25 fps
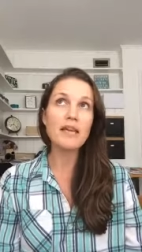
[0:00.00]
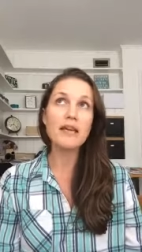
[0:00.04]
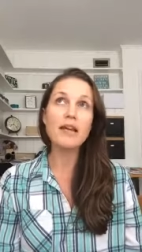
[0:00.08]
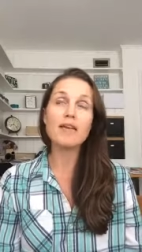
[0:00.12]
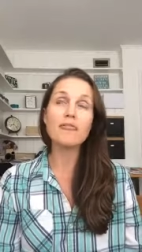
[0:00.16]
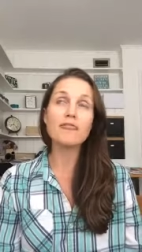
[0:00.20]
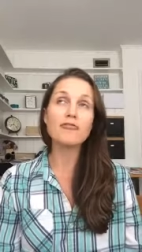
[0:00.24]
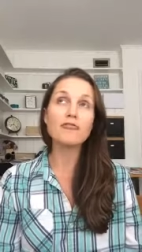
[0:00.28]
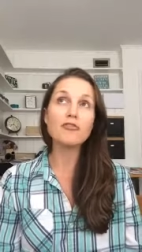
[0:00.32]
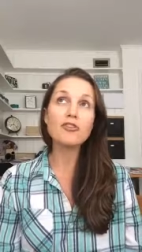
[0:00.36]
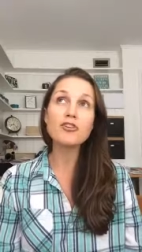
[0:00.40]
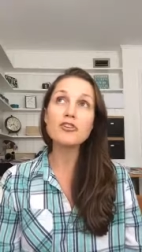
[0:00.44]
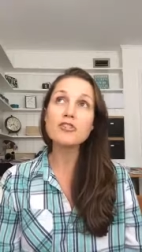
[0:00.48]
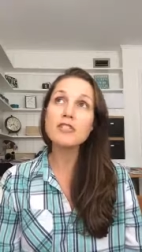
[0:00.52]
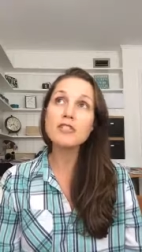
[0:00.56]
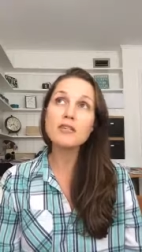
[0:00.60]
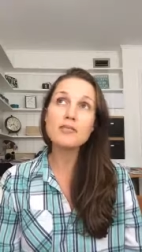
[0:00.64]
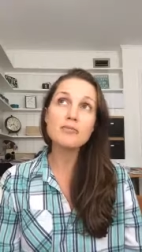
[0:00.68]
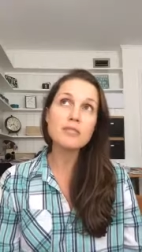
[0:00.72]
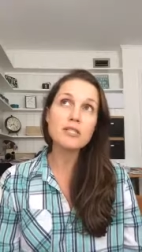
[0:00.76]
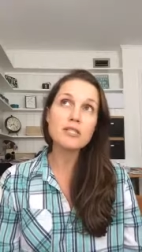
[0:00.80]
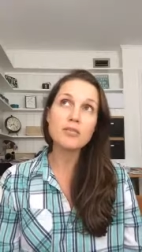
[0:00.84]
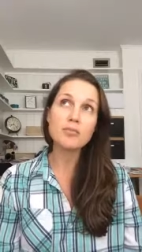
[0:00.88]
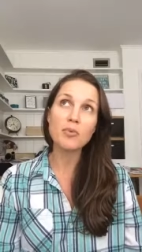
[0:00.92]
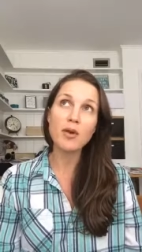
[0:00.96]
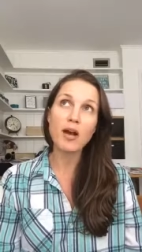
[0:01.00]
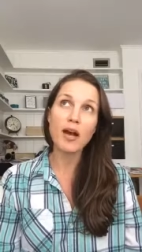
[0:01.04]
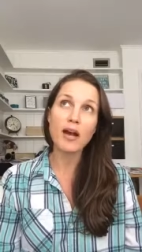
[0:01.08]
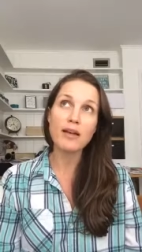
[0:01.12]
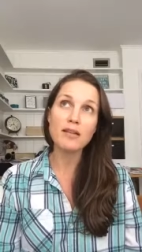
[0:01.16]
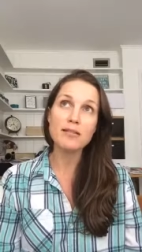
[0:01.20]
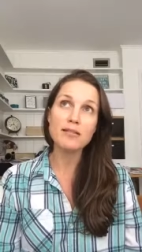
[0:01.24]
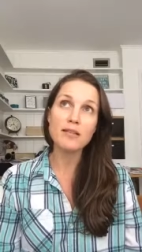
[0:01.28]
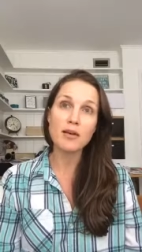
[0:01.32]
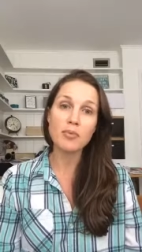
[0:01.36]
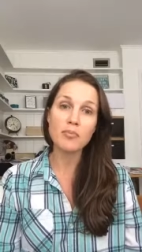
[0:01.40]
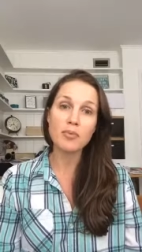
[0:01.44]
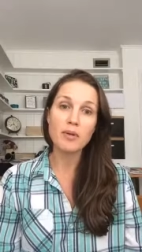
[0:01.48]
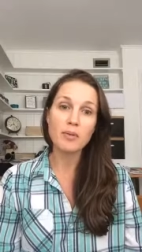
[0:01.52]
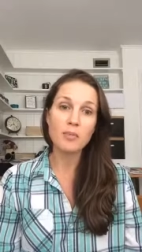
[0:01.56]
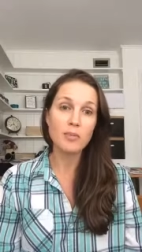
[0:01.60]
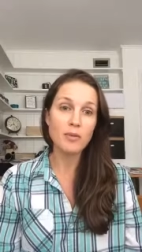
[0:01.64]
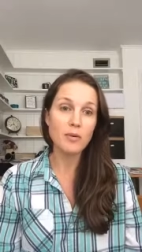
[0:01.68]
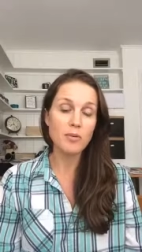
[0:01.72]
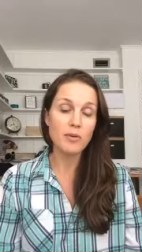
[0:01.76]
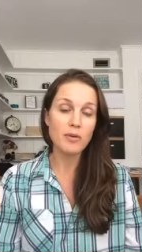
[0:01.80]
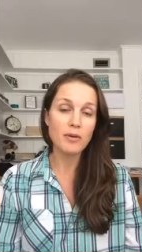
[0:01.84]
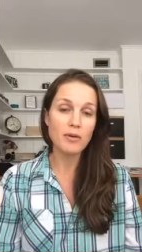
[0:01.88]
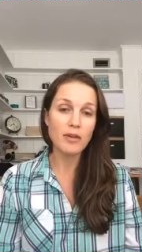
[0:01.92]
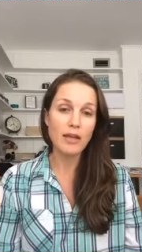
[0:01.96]
first he was surprised how people
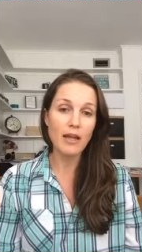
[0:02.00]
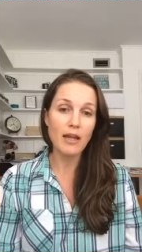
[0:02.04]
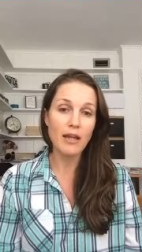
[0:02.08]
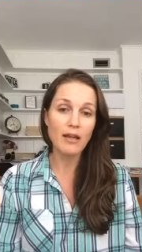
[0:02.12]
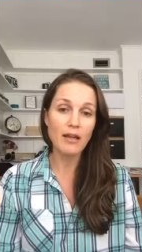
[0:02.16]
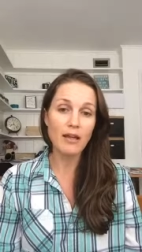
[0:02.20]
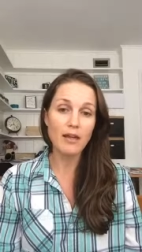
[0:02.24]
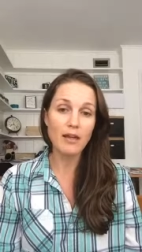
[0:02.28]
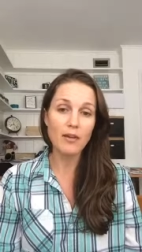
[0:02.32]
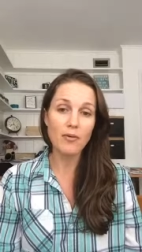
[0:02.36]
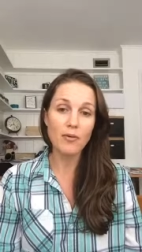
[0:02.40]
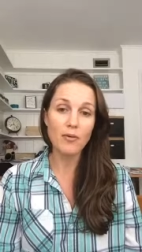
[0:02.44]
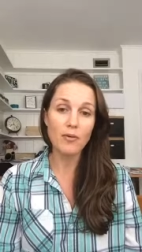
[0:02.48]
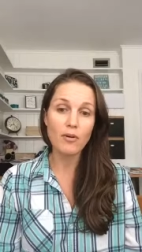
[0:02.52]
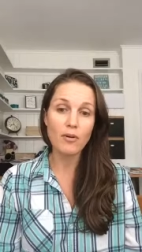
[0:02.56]
were like,